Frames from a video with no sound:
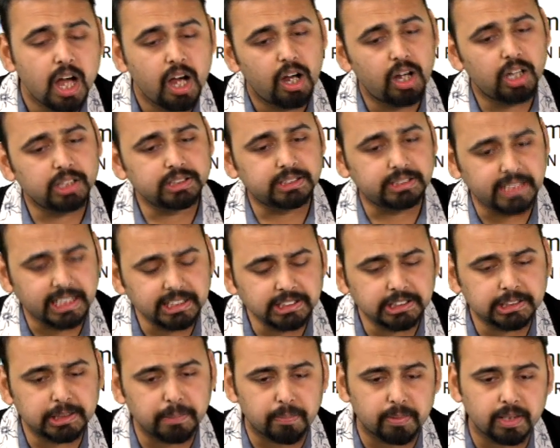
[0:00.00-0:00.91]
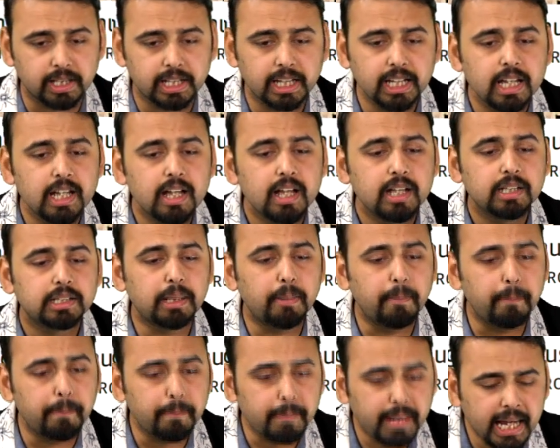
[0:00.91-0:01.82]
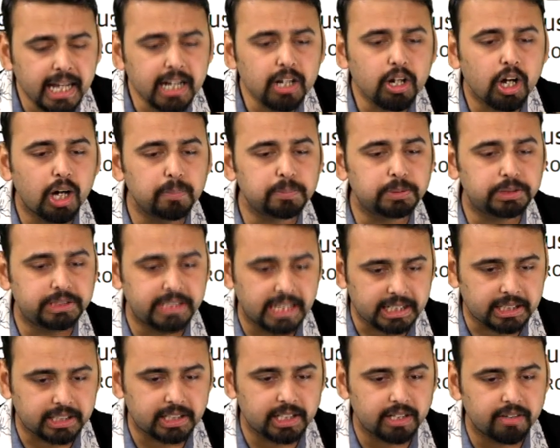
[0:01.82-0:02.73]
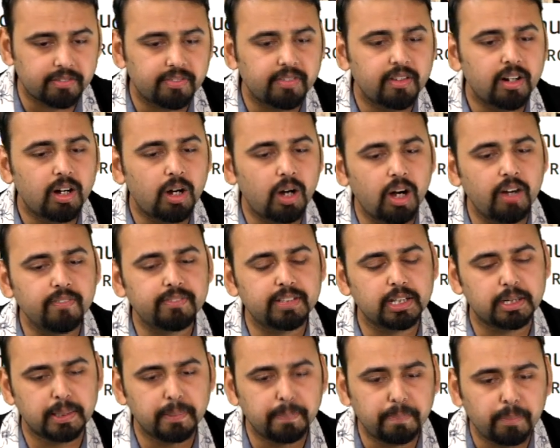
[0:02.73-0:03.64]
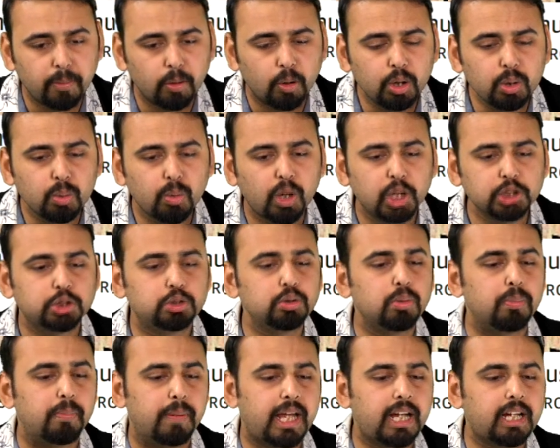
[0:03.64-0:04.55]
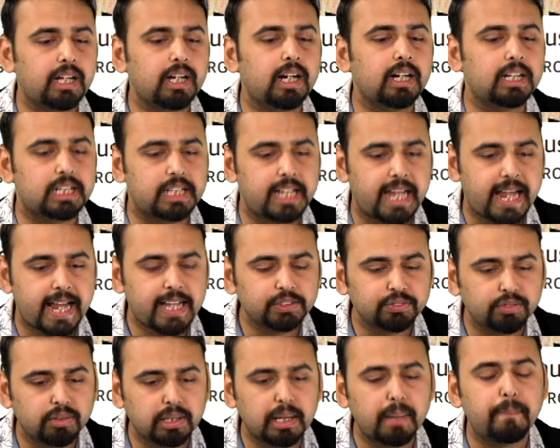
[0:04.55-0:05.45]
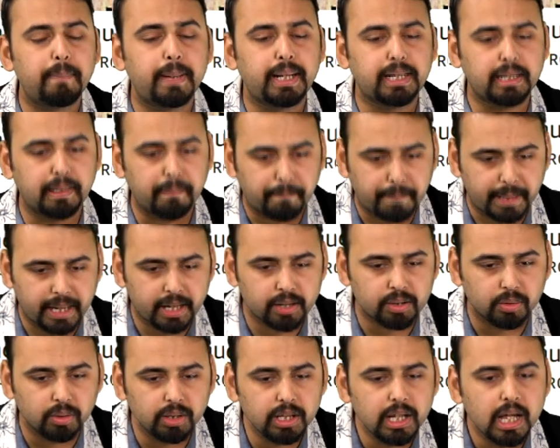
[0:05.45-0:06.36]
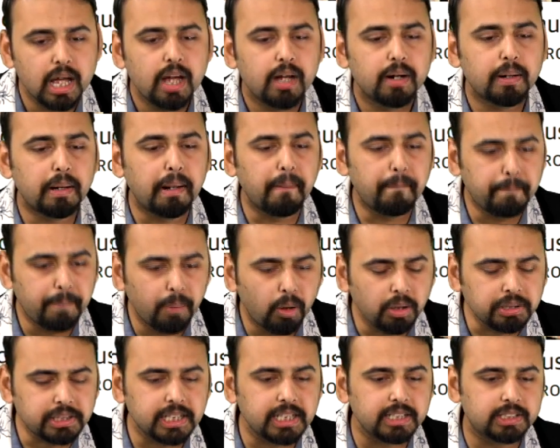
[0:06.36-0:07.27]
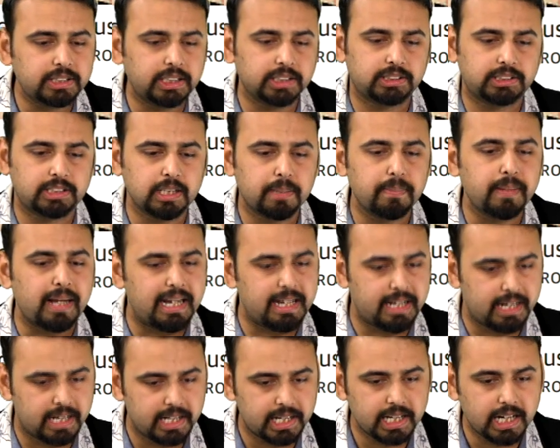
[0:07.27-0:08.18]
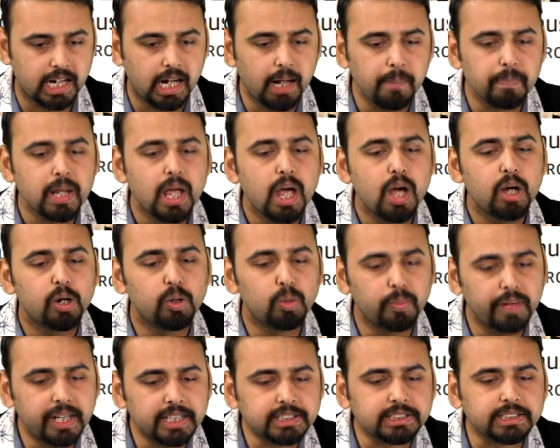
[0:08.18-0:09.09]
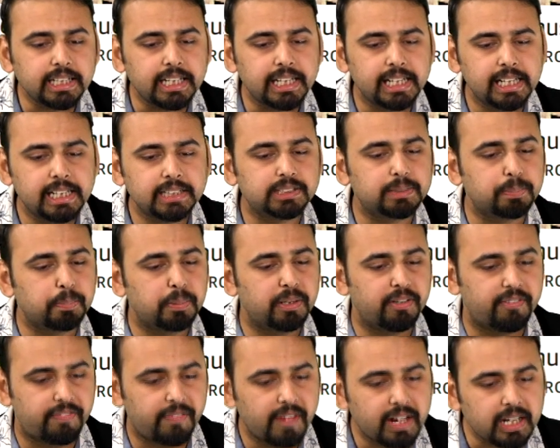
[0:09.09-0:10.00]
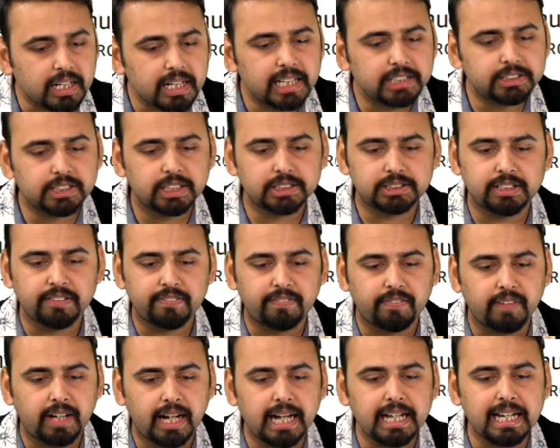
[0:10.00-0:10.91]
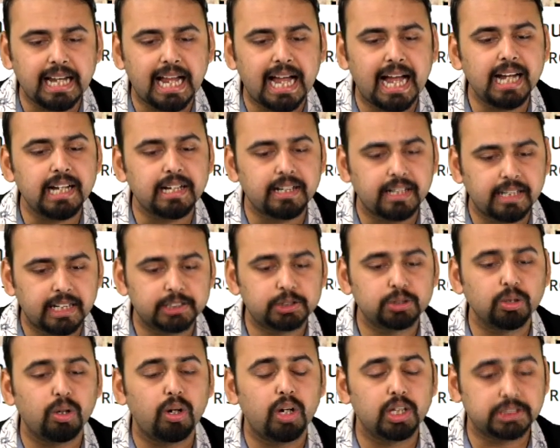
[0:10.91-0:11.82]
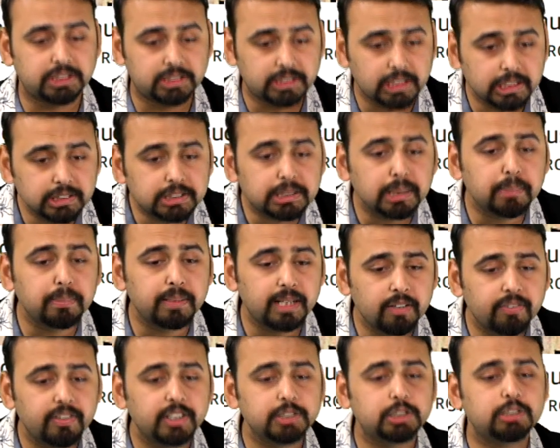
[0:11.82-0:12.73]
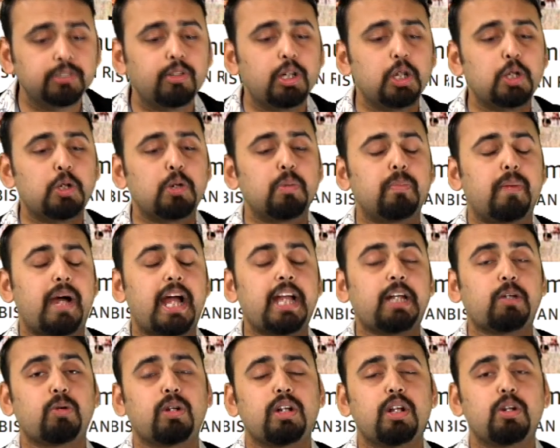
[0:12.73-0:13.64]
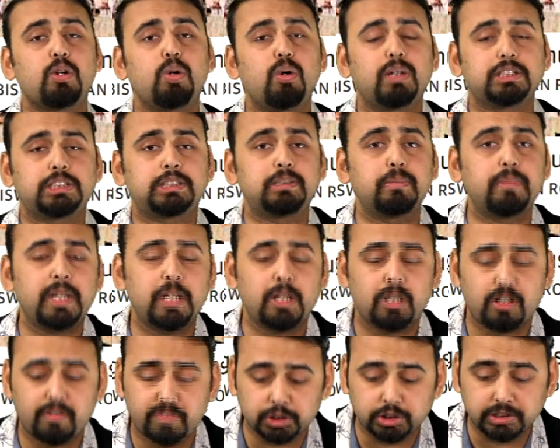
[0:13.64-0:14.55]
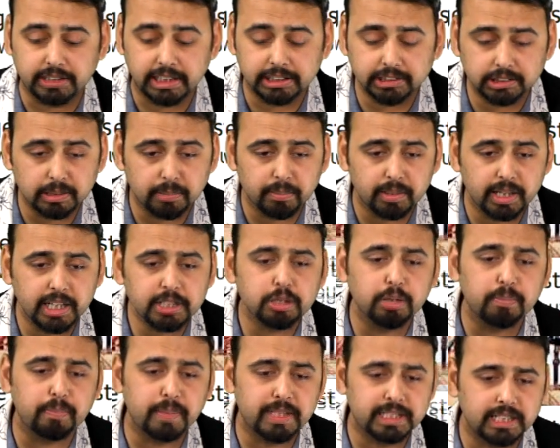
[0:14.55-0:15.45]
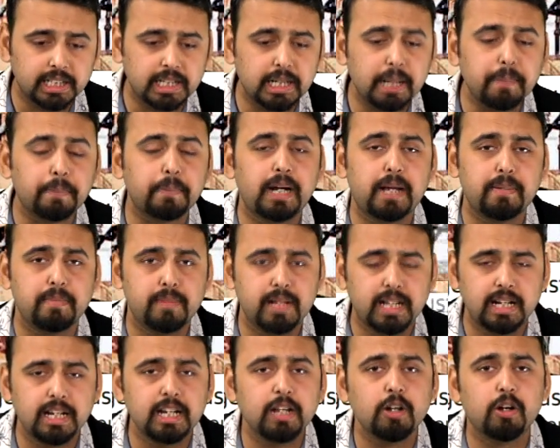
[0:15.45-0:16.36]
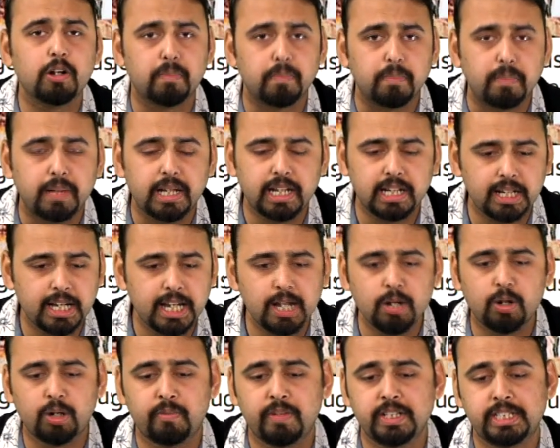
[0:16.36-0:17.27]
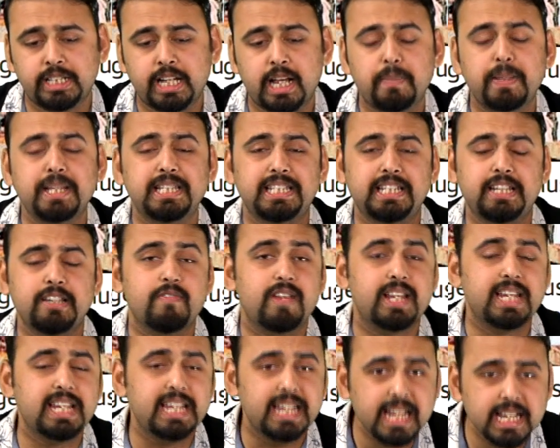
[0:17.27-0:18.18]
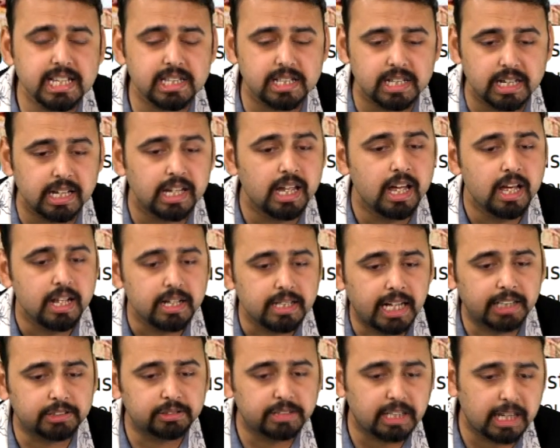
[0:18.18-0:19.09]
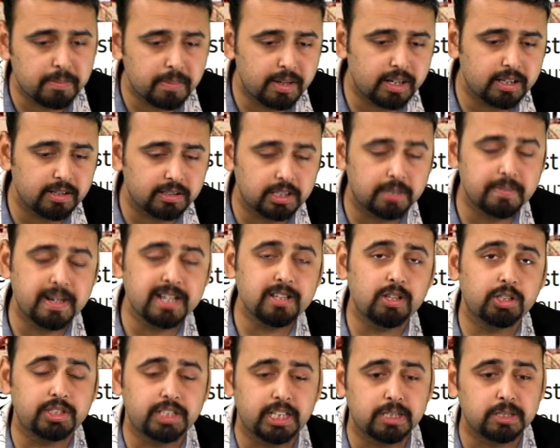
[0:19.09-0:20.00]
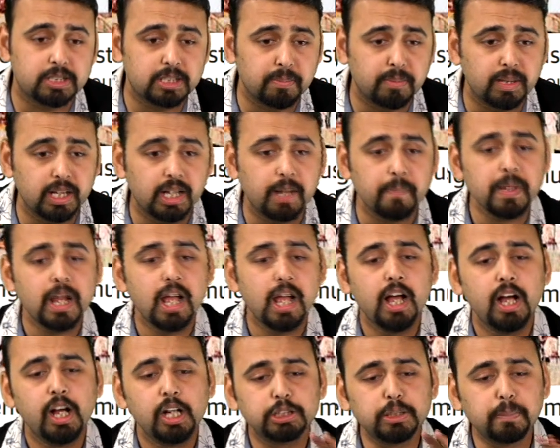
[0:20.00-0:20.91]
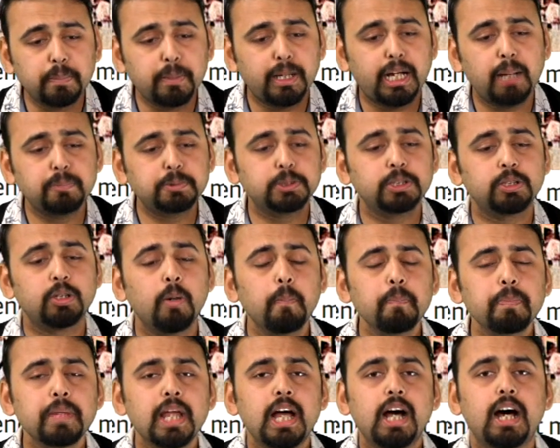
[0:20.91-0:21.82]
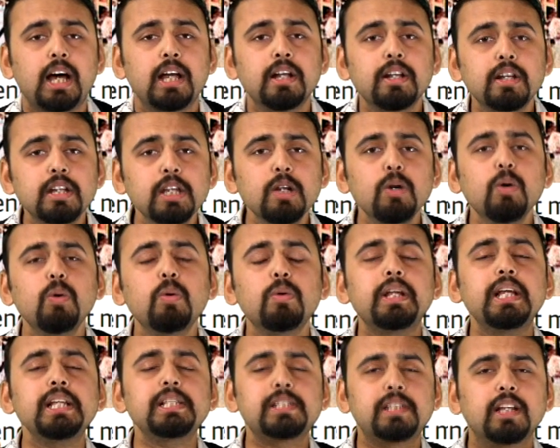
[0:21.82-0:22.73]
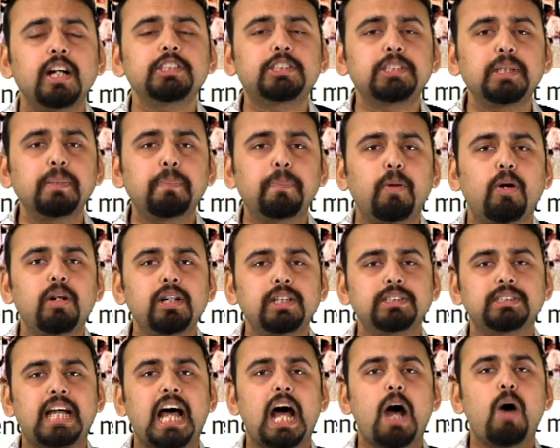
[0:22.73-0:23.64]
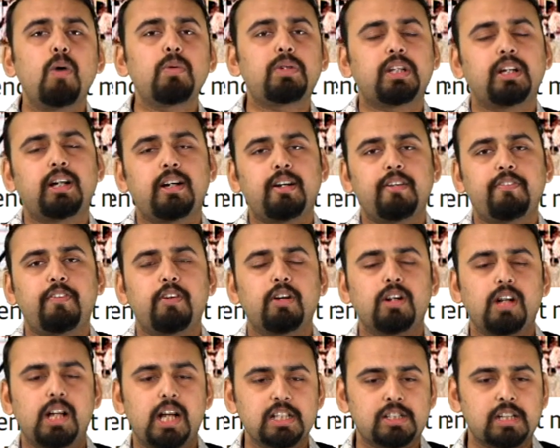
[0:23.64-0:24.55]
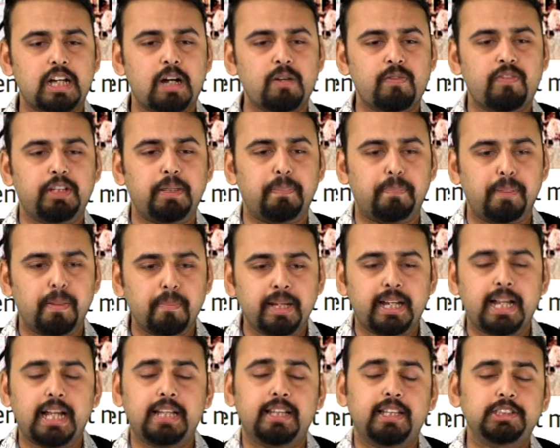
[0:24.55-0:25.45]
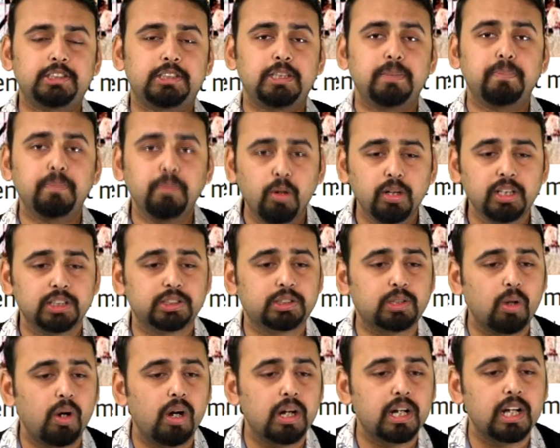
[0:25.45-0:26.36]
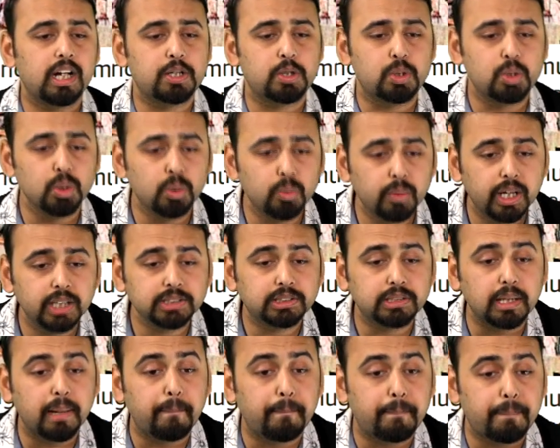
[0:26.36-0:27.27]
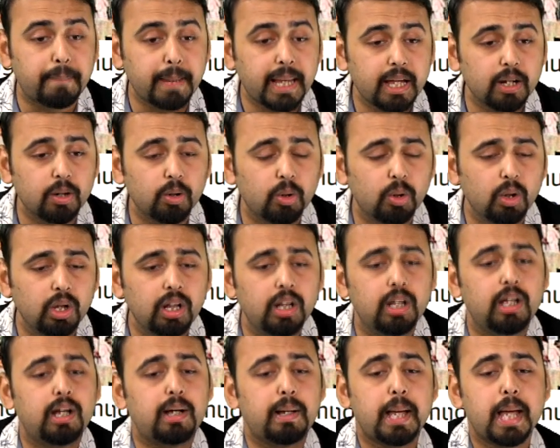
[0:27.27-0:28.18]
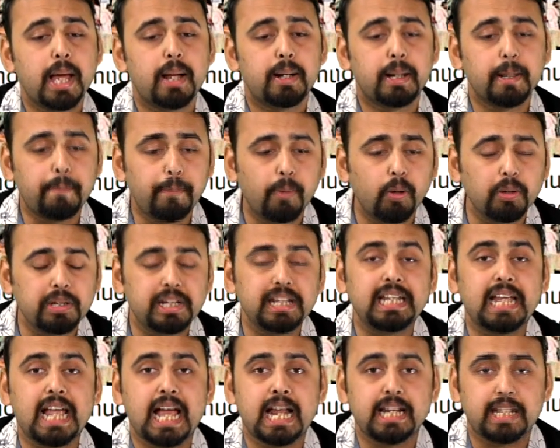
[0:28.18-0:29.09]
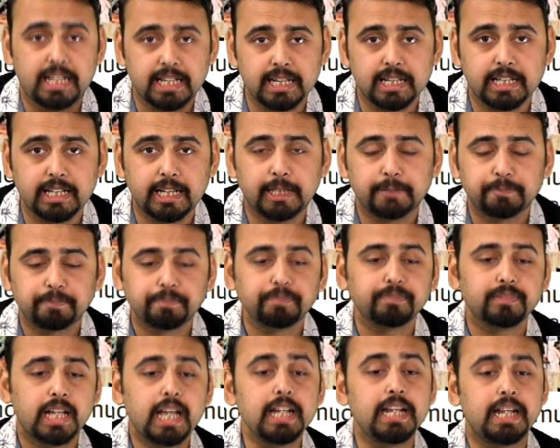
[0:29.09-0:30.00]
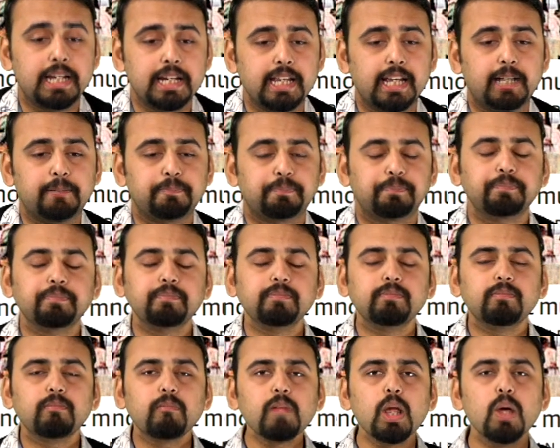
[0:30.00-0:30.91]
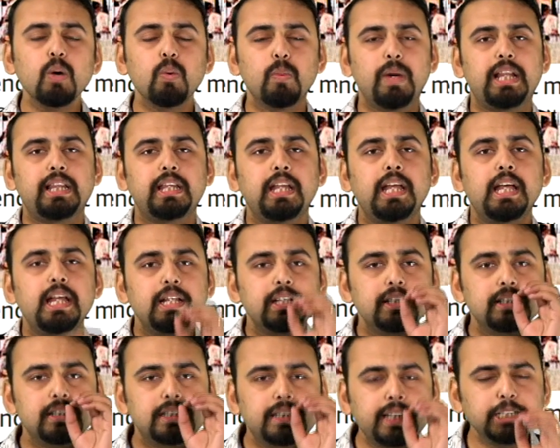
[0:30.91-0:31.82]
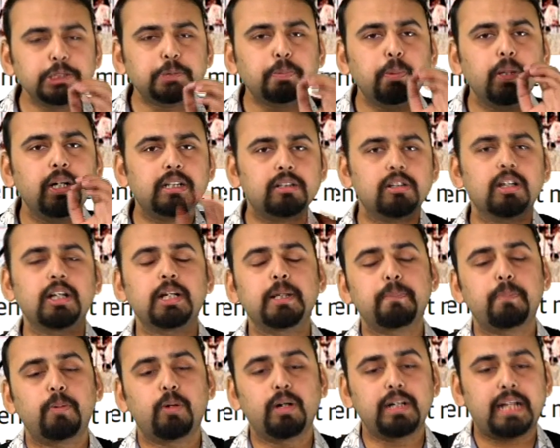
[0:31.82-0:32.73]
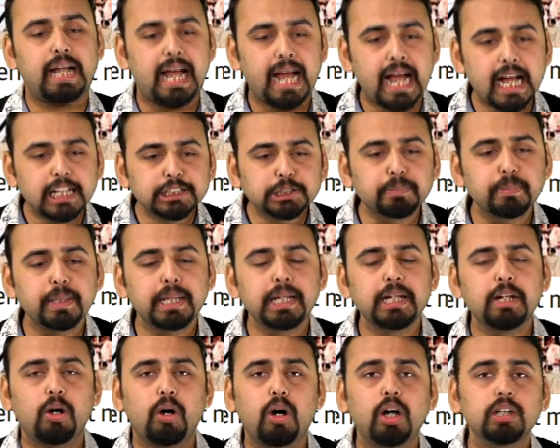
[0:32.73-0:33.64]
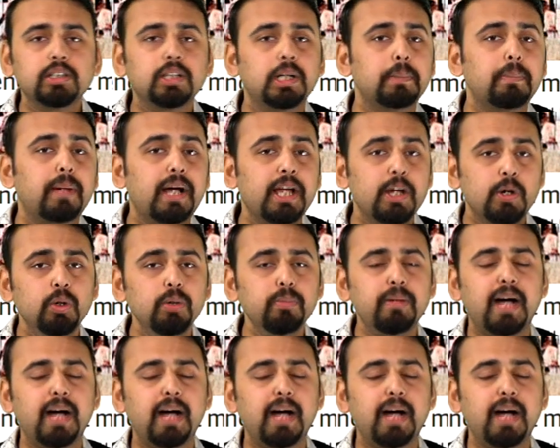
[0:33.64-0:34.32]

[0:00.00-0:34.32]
Ostensibly, the main objective of the report was to make a case for a better payroll reporting system in India, which is perfectly justified and needed. So ostensibly, first of all, you might want to know what's the meaning of ostensibly. So basically, primarily or mainly, or which can be seen very easily. That can be termed as ostensibly. So perhaps, you know, a new research report is out for us, out for the public. And this report is called Towards a Payroll Reporting in India. Well, this particular report has been authored by whom?